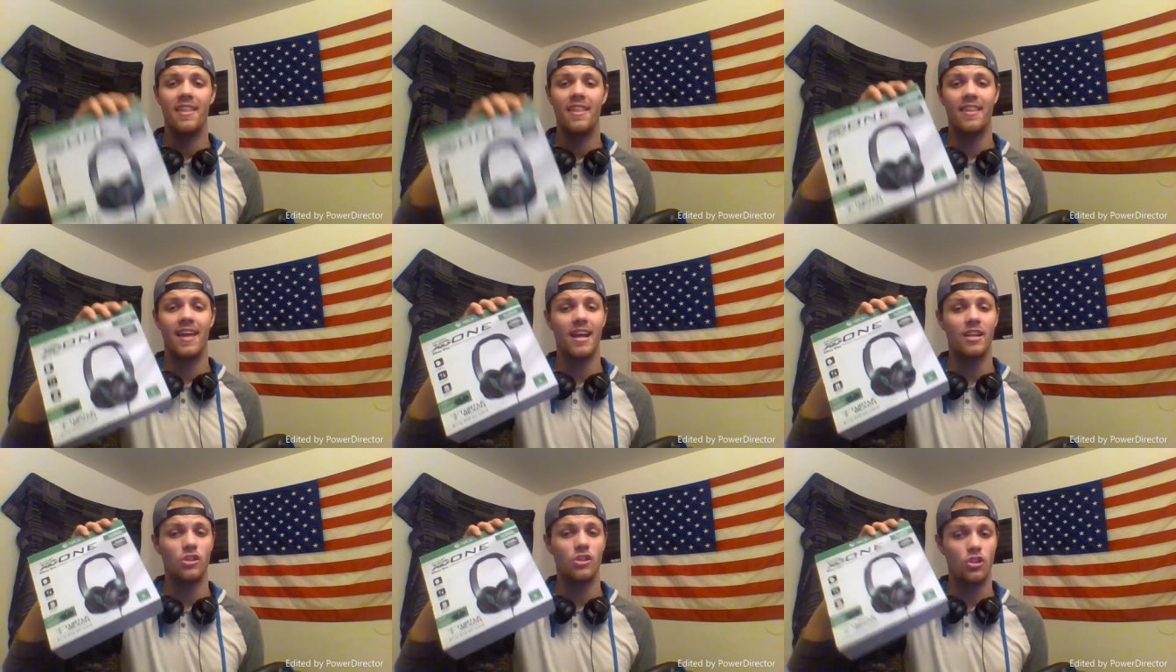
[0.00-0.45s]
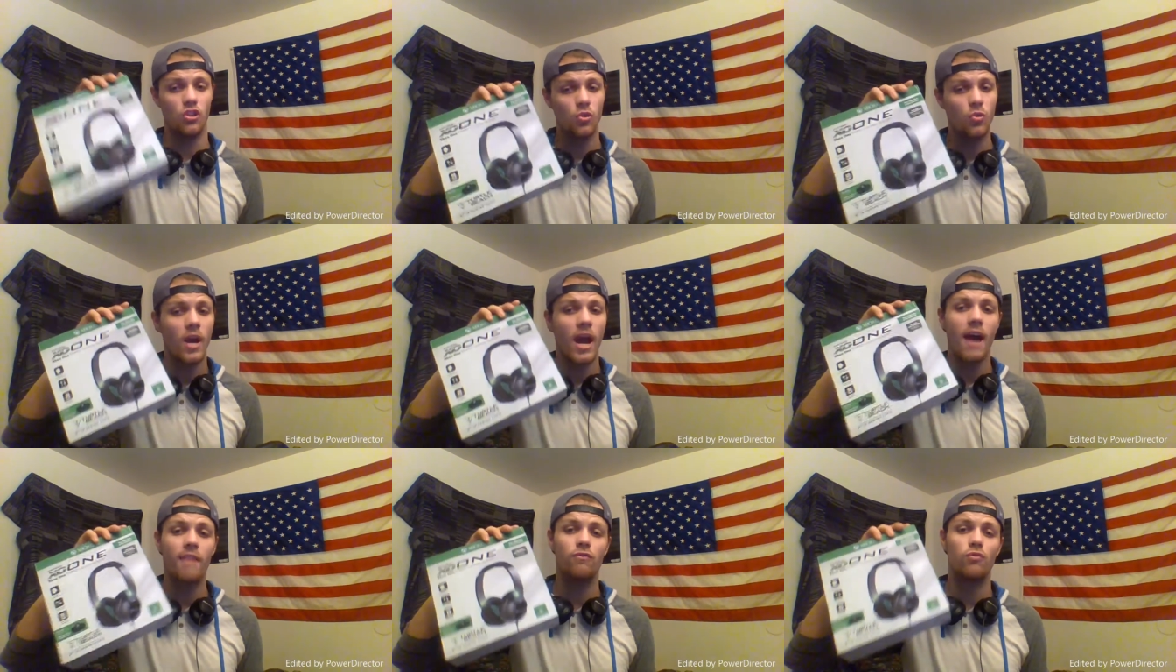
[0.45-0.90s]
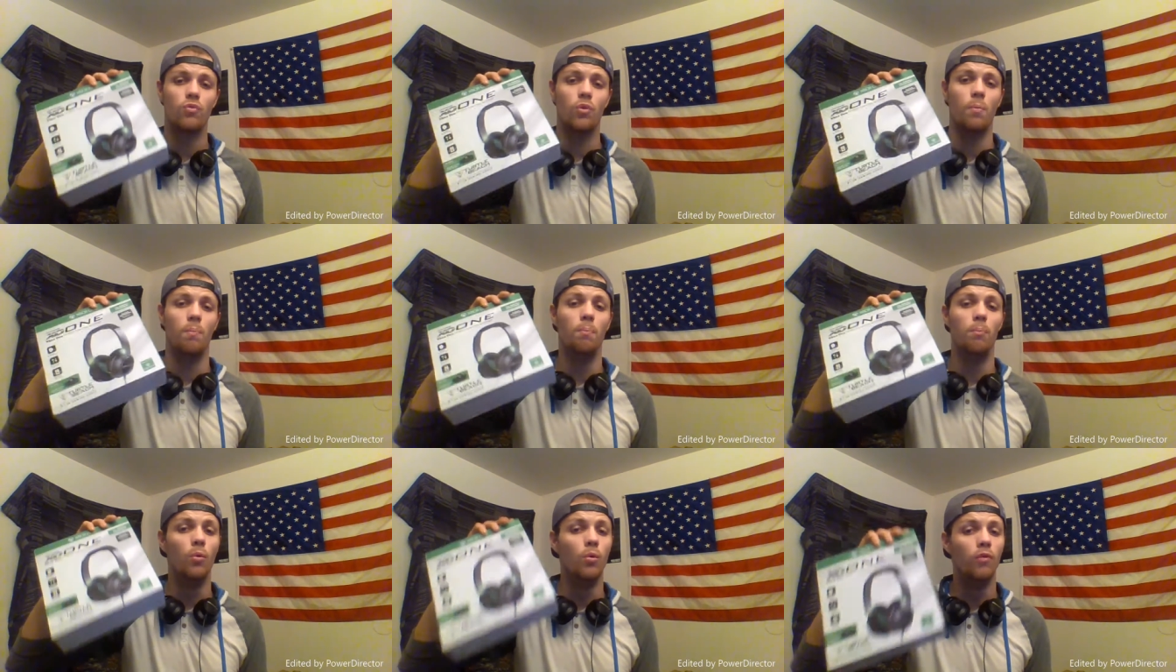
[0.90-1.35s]
They do have a
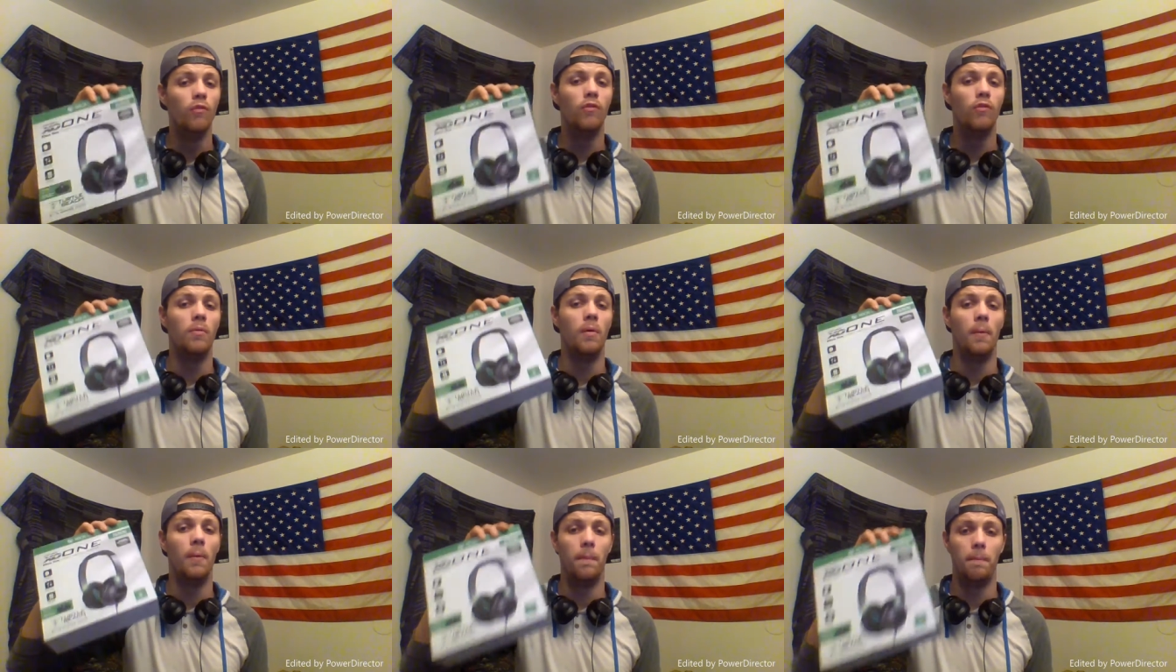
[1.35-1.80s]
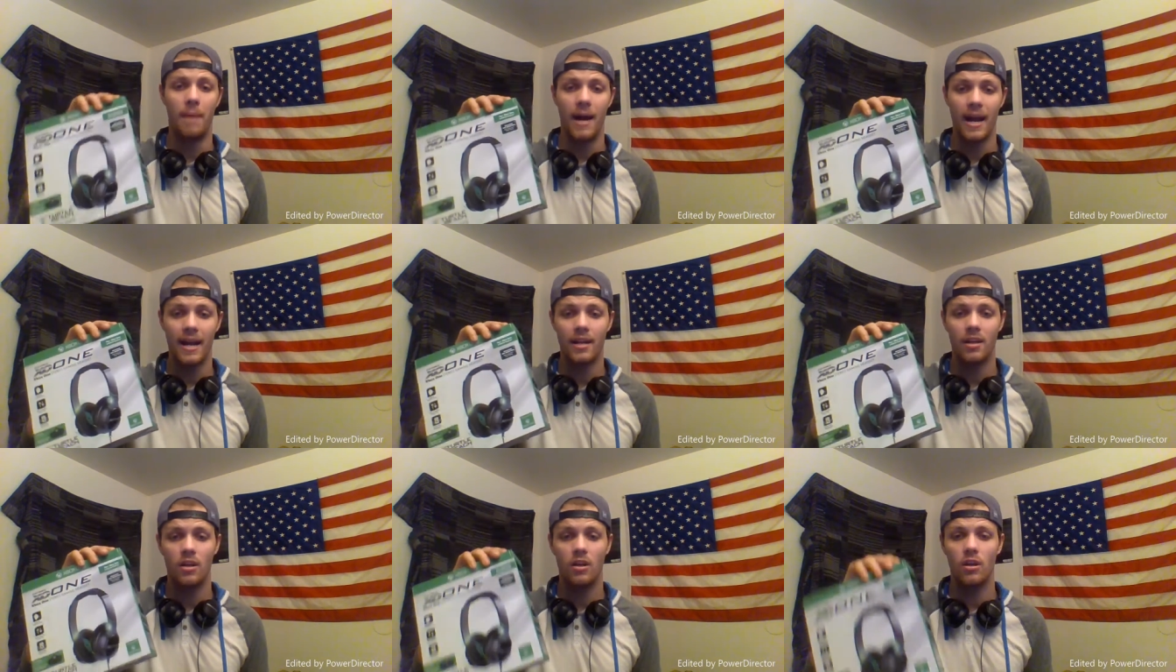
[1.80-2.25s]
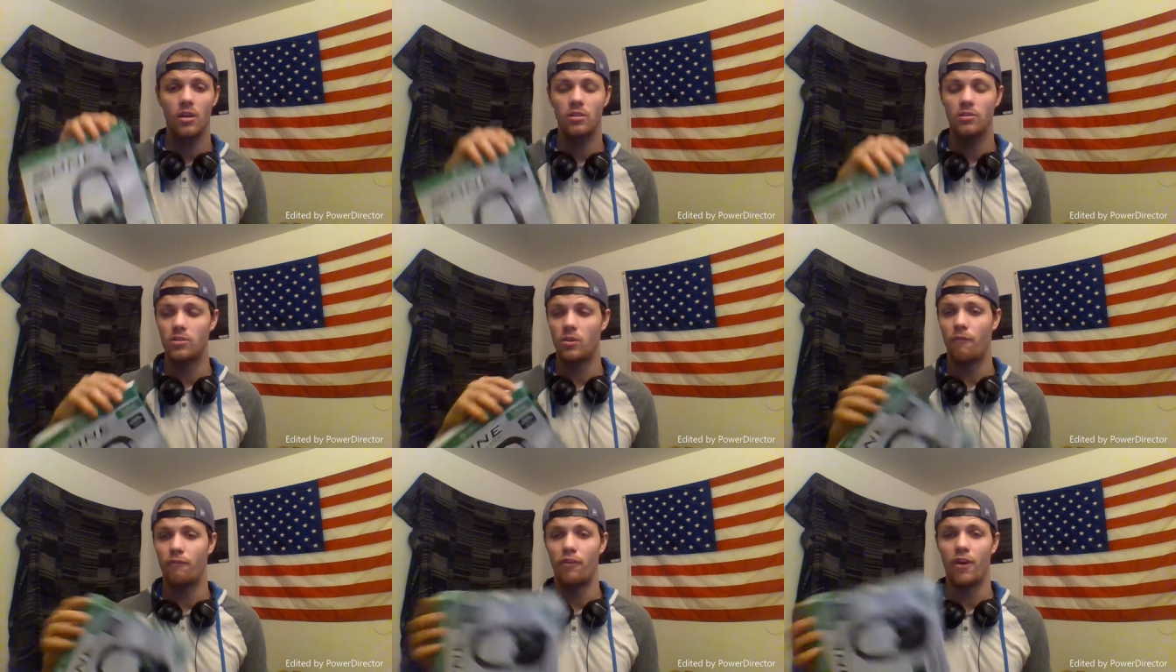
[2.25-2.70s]
removable mic.
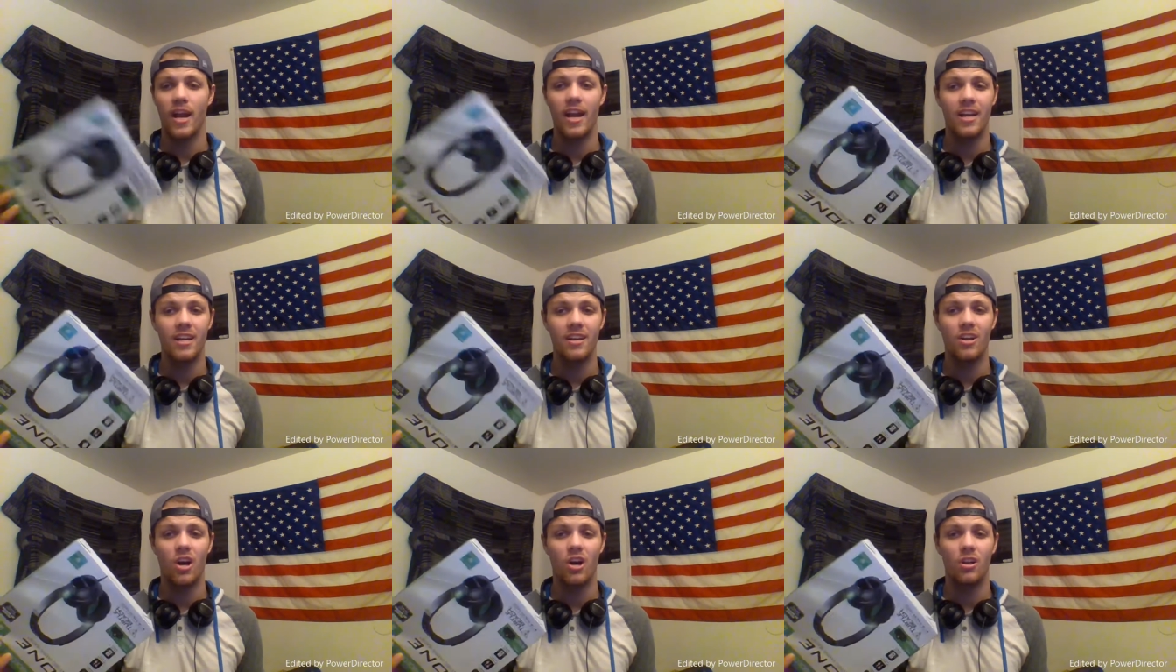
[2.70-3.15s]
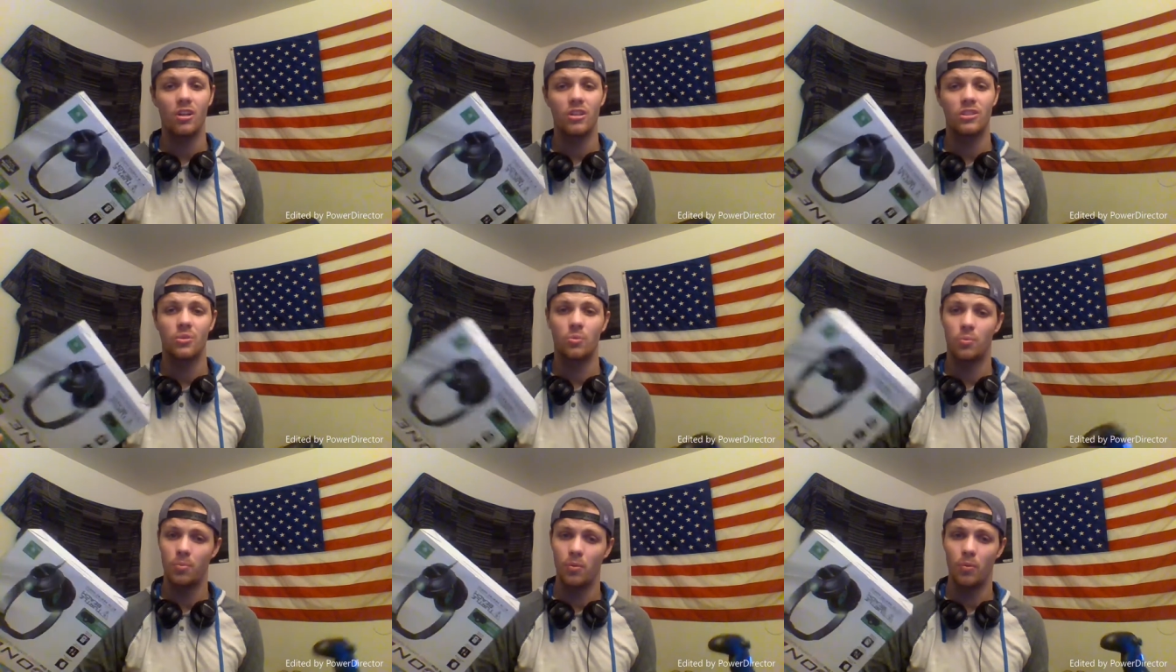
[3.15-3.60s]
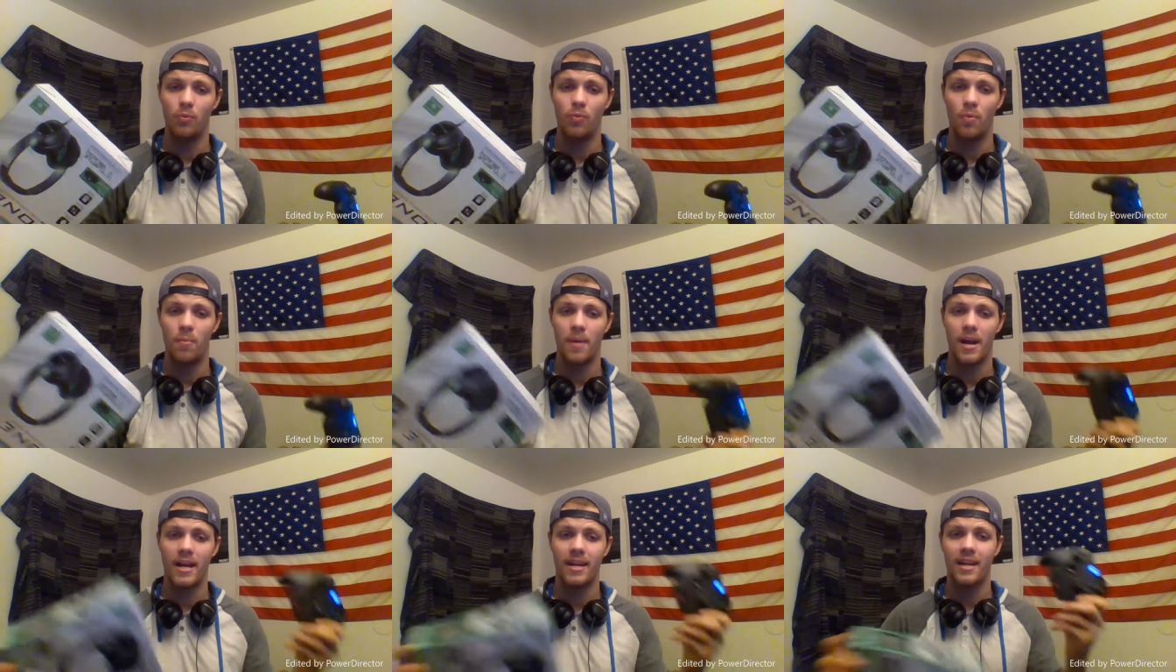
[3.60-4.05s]
So, for $80, a
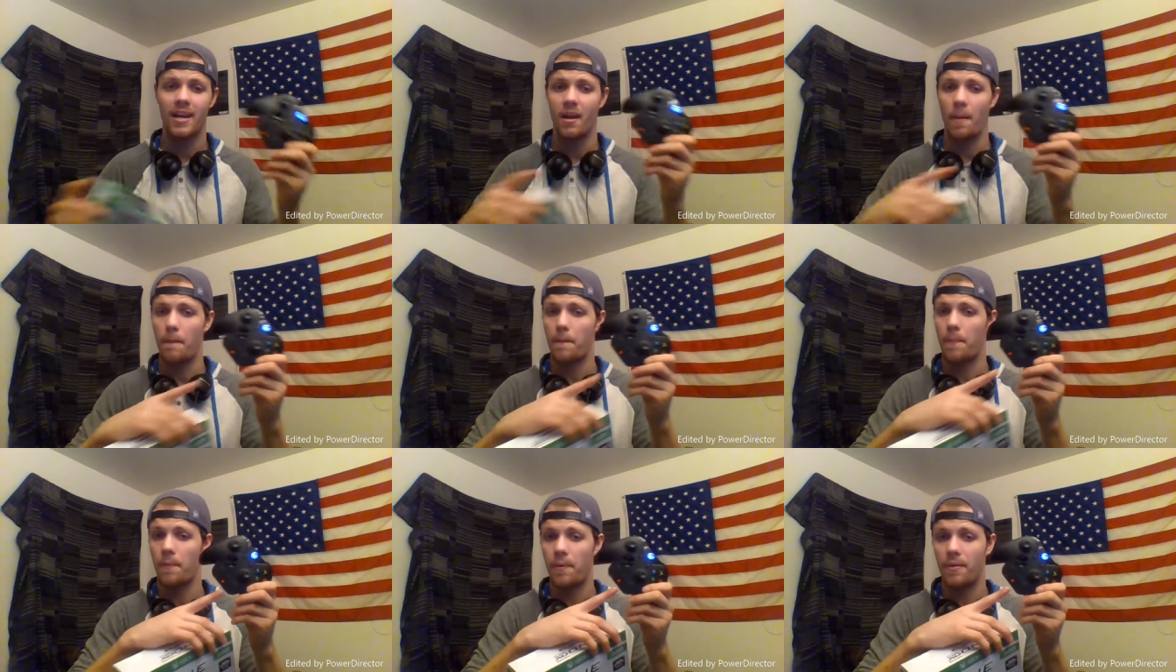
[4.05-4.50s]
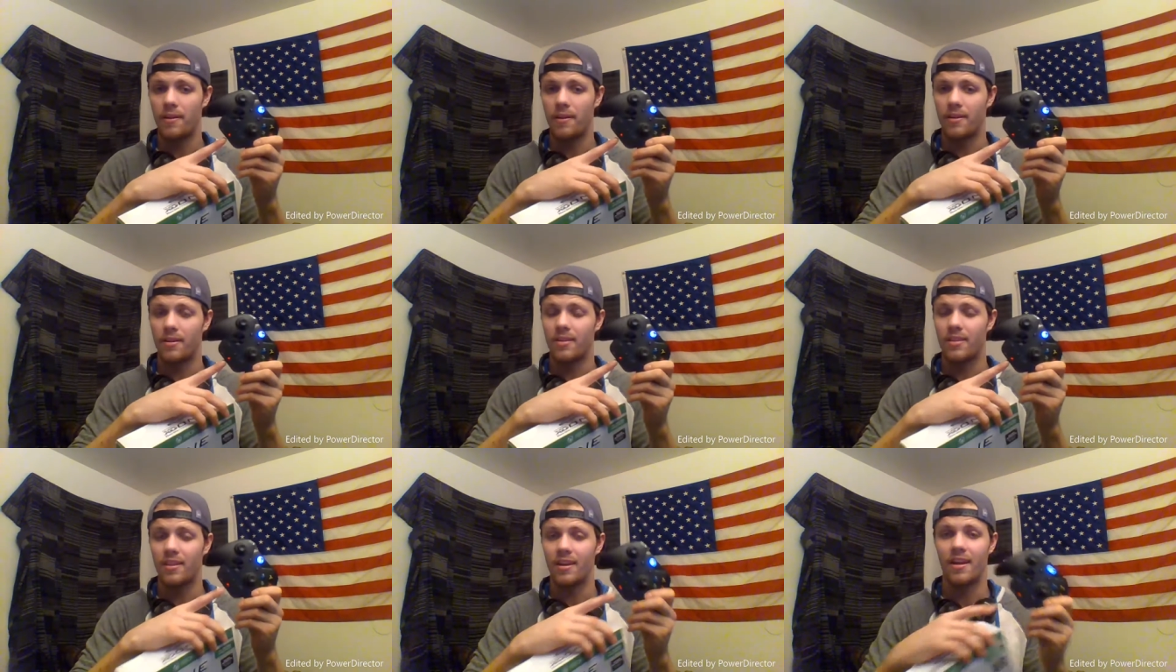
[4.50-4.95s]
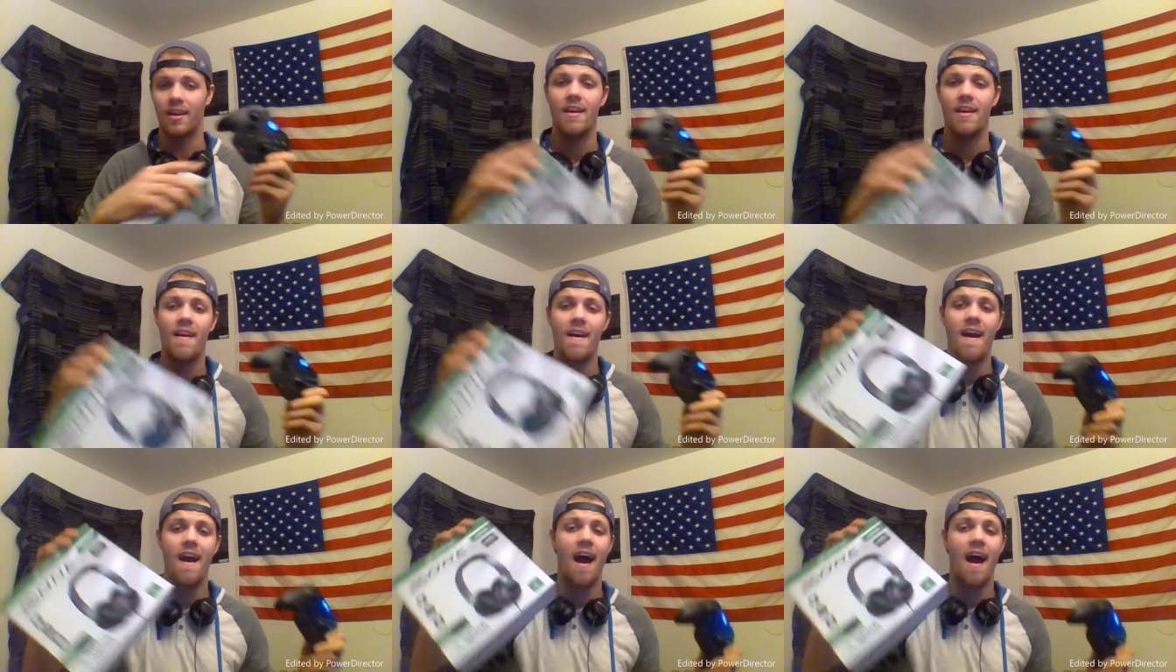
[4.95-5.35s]
removable mic and a pretty good thing.